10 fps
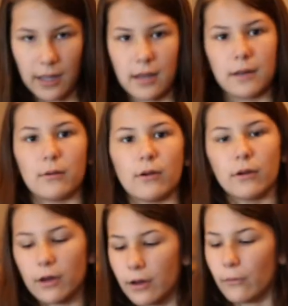And
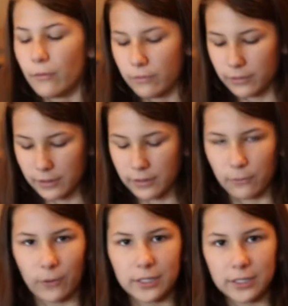this is
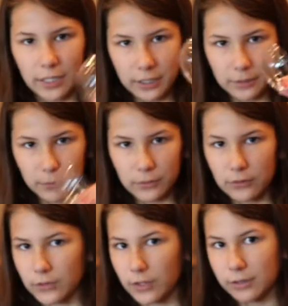one teaspoon
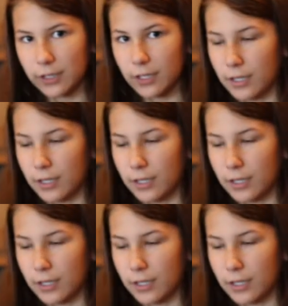of salt